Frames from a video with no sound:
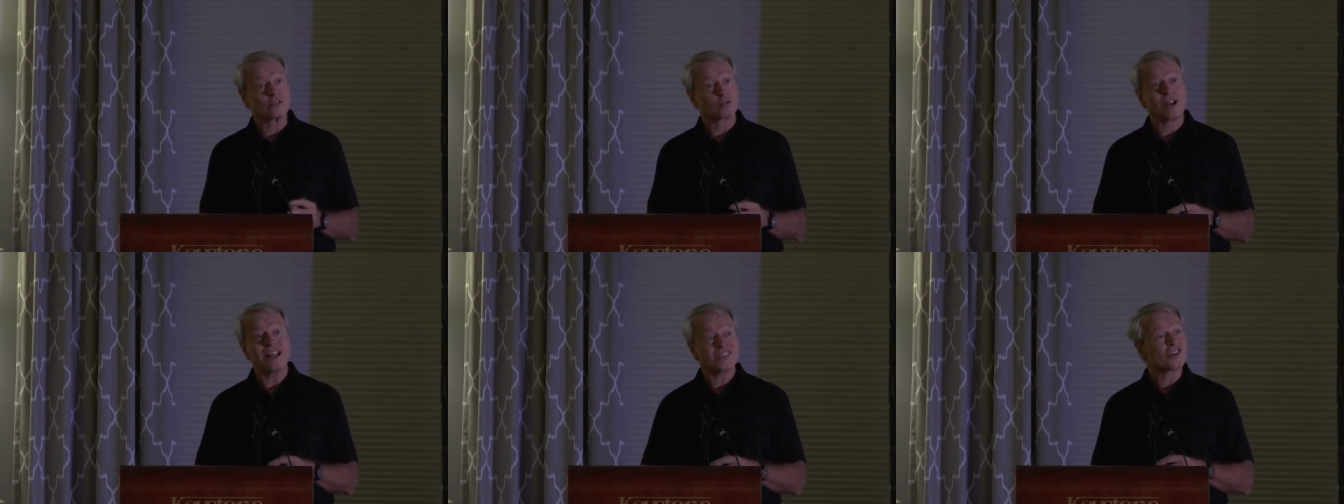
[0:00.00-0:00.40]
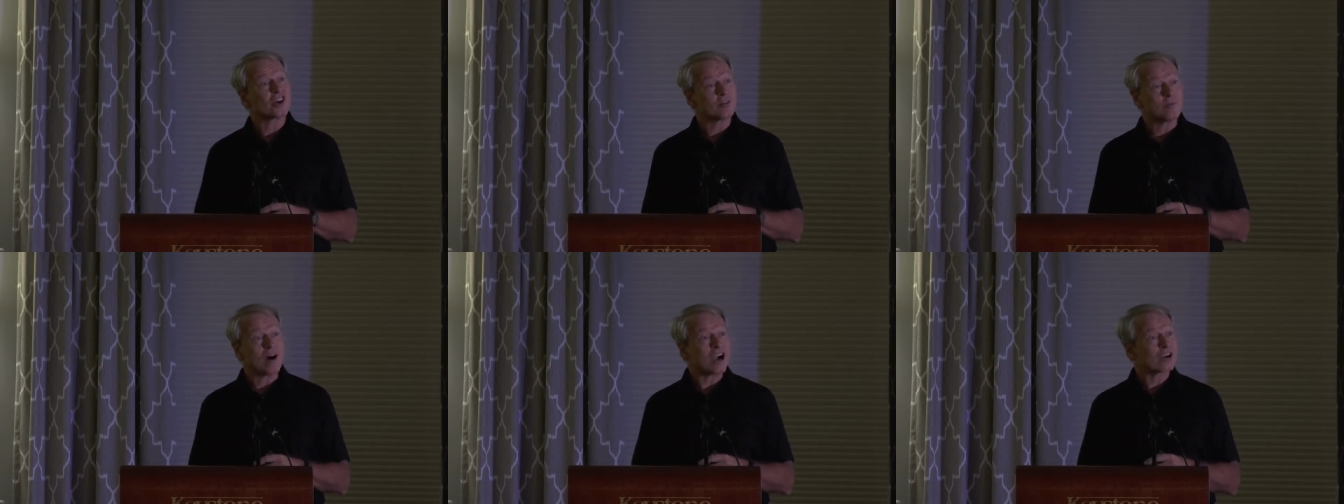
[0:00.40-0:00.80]
threatens
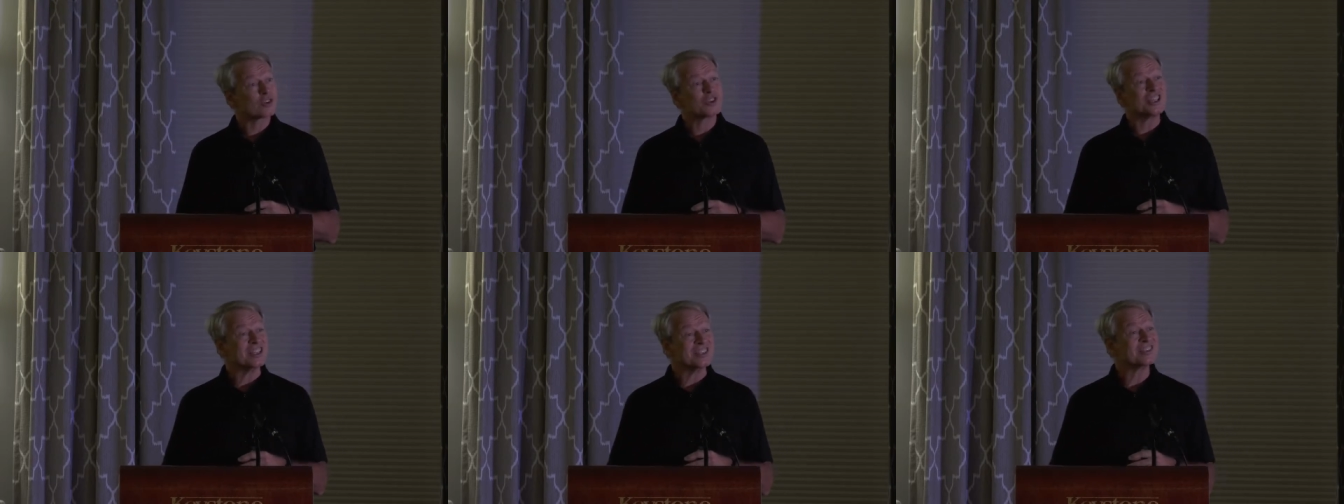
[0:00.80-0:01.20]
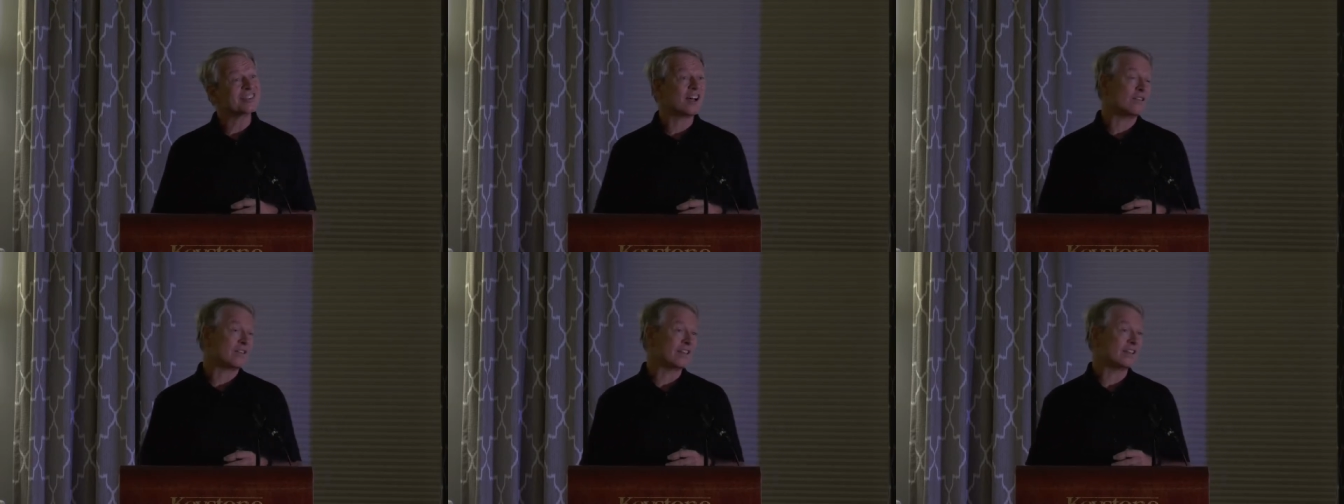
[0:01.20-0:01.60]
our democracy
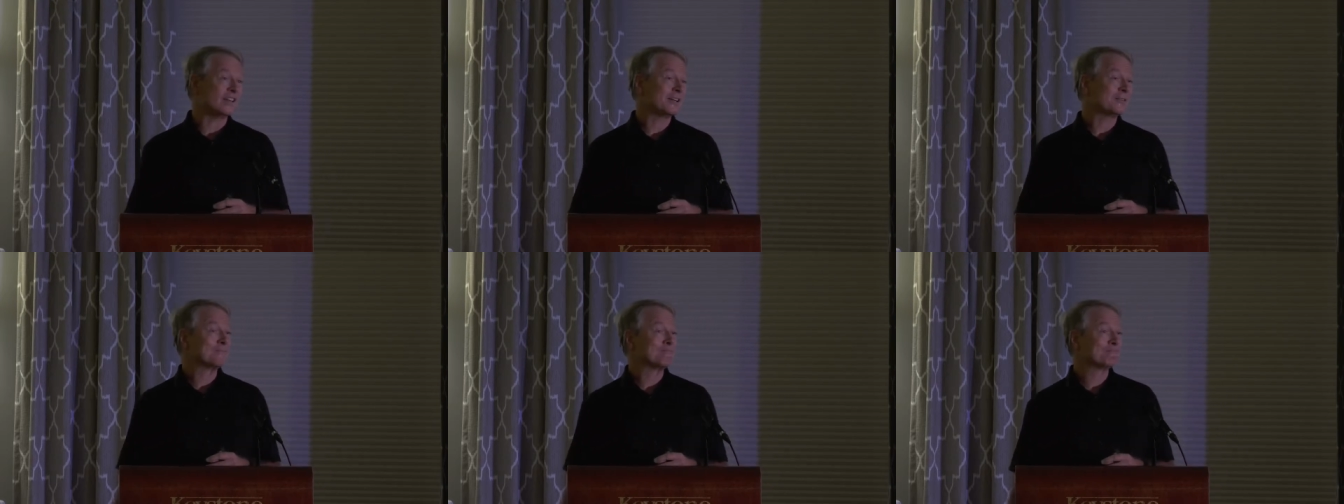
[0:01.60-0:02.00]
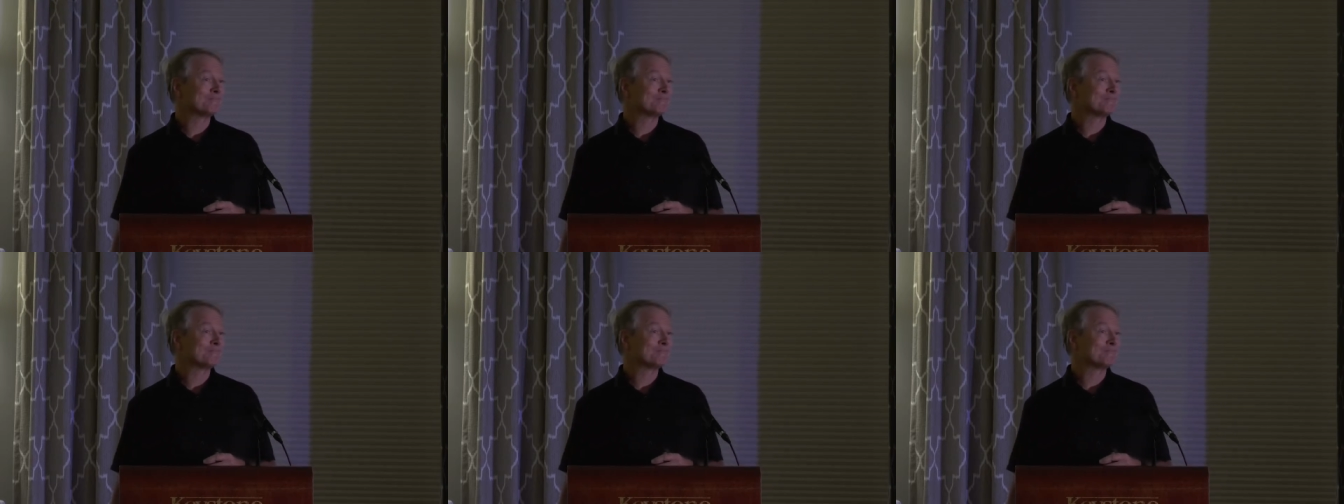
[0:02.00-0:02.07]
itself, I think.